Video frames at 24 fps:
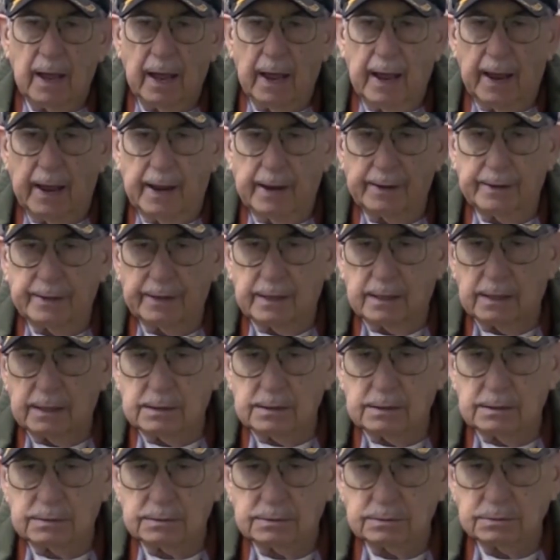and
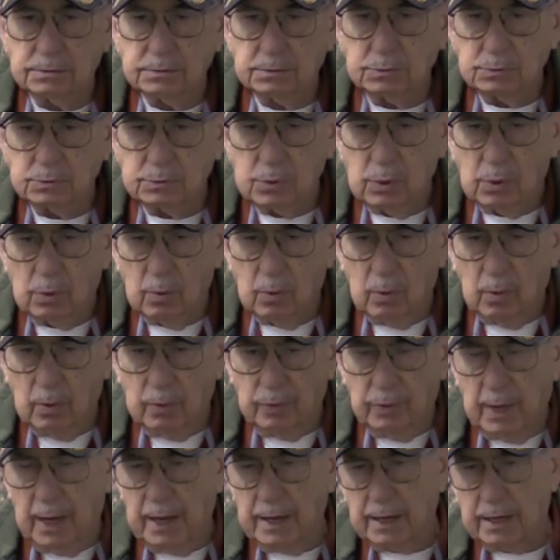
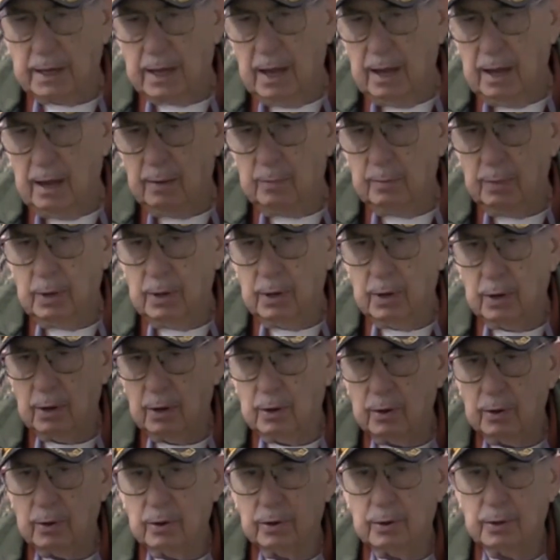when they came
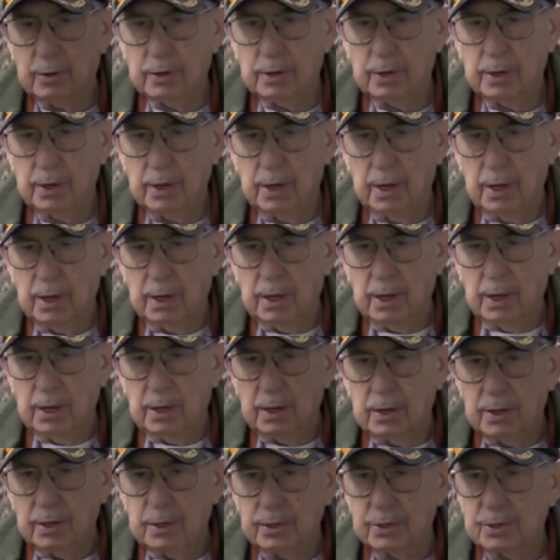here,
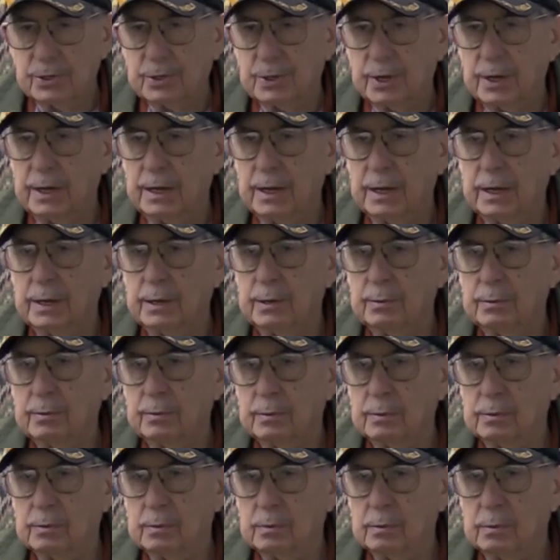they
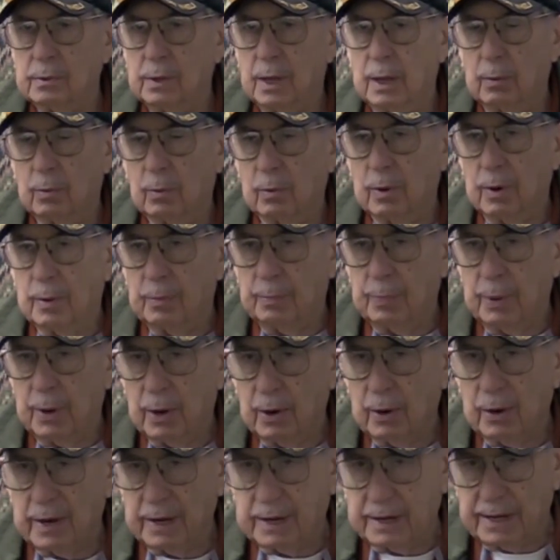were in
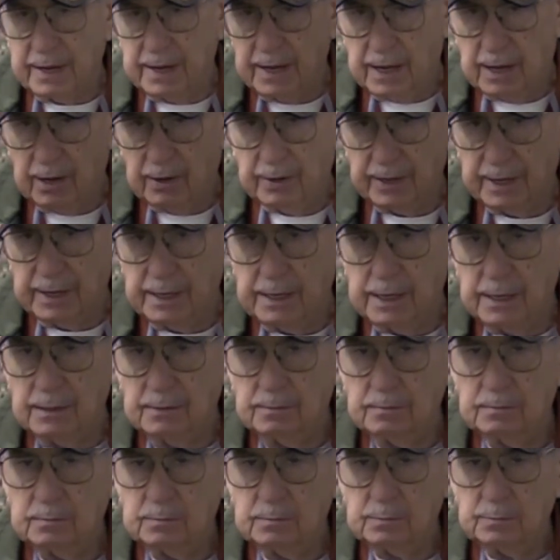Perry County.
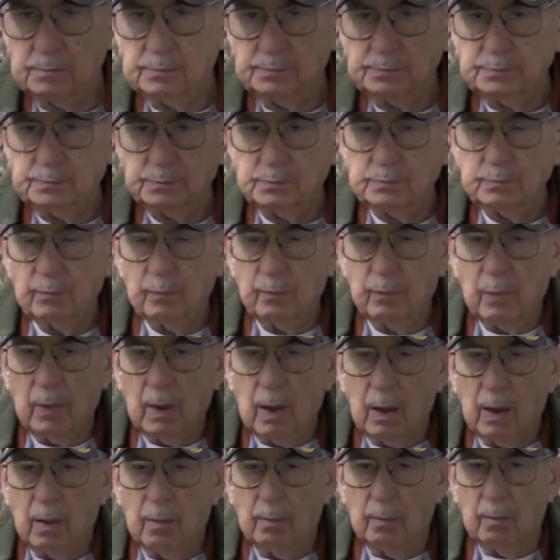
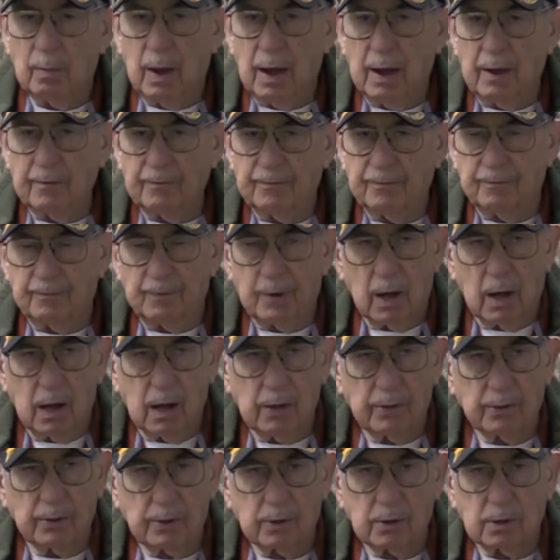My
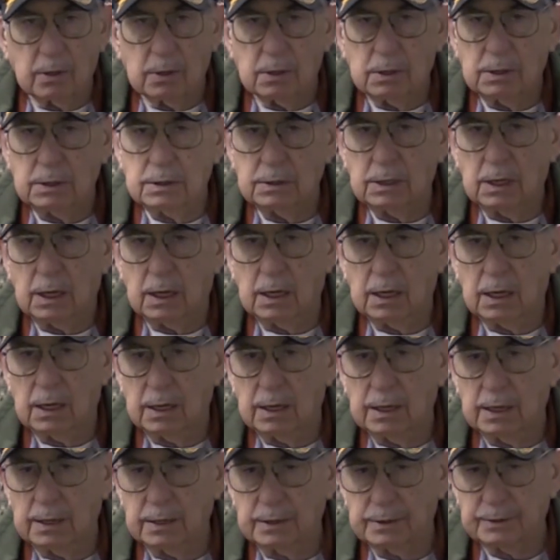father,
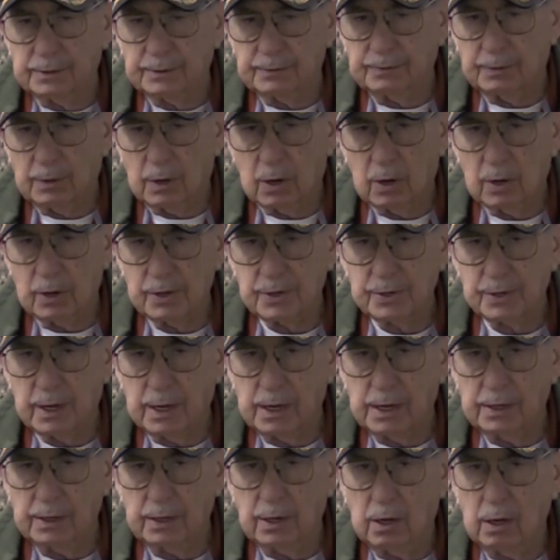as far as
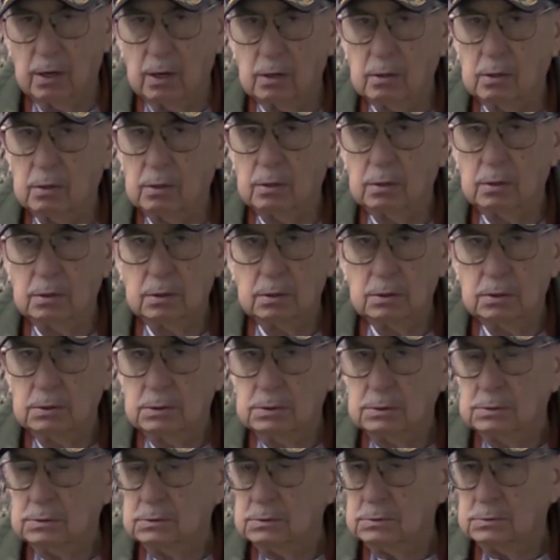I know,
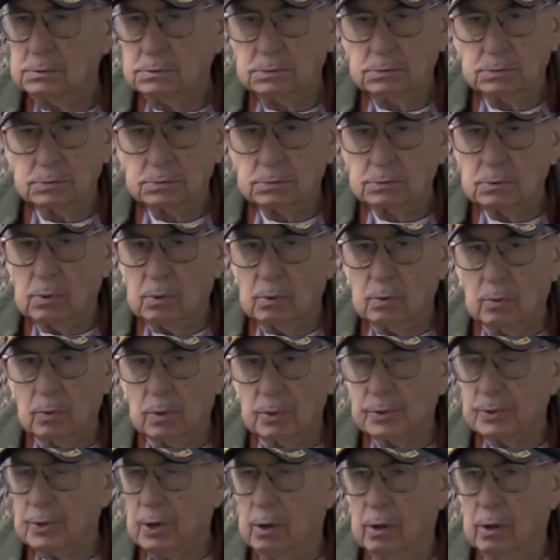was